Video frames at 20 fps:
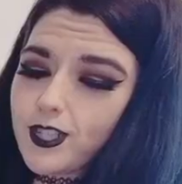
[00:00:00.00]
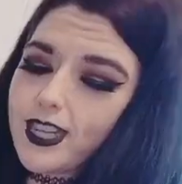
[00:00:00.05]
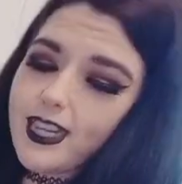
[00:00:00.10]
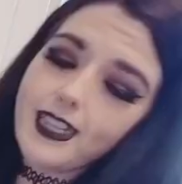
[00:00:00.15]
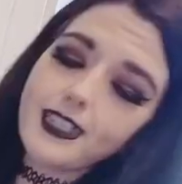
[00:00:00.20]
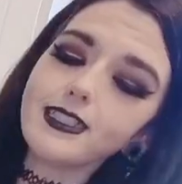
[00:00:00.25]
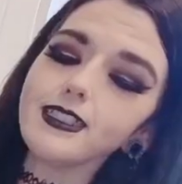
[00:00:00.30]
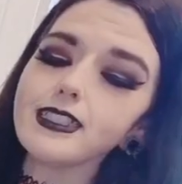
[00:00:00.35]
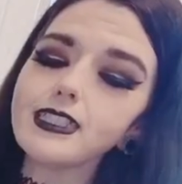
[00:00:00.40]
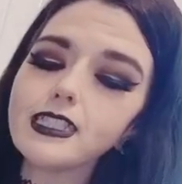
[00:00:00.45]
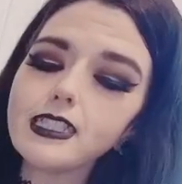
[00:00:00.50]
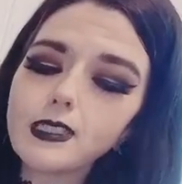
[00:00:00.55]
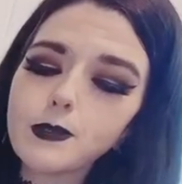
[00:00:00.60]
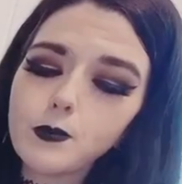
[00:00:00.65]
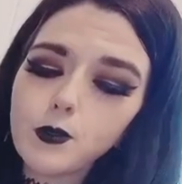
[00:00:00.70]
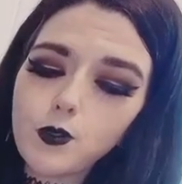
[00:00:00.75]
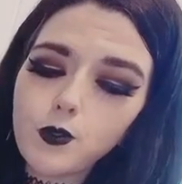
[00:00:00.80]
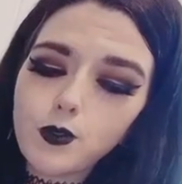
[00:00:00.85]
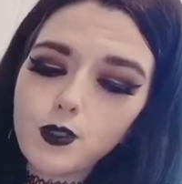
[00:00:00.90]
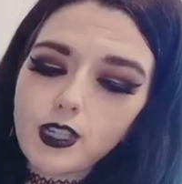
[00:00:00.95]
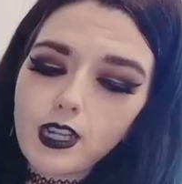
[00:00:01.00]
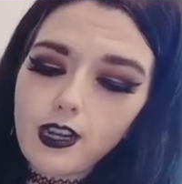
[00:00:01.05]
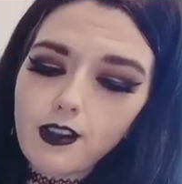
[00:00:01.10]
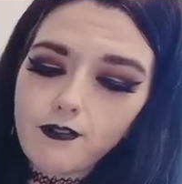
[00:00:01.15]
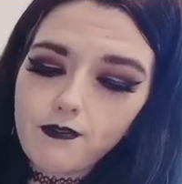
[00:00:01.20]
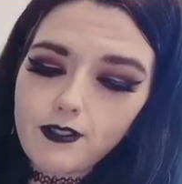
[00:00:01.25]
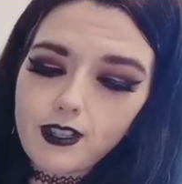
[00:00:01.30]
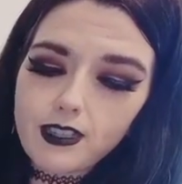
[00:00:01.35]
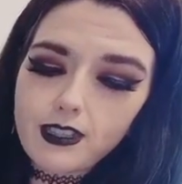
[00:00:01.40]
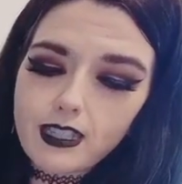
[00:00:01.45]
a teaspoon
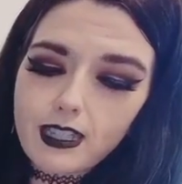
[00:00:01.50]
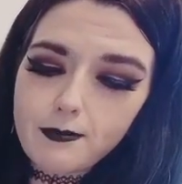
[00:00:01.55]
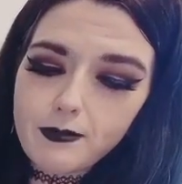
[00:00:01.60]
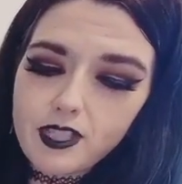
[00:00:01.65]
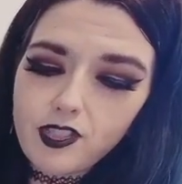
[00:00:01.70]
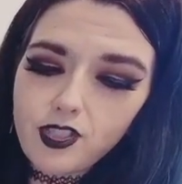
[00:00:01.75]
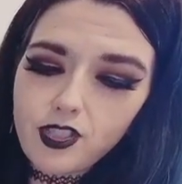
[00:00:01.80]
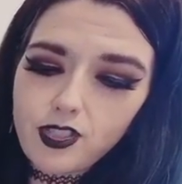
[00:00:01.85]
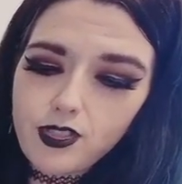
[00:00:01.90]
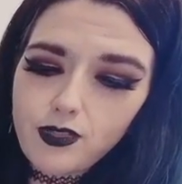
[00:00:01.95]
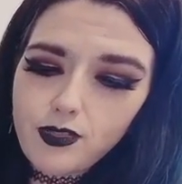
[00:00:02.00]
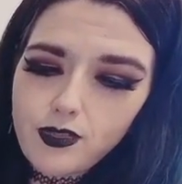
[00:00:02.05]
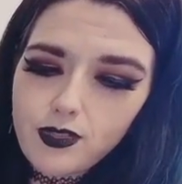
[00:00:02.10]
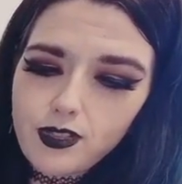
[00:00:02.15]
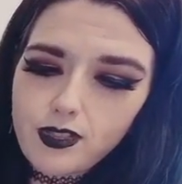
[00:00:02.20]
of lemon juice.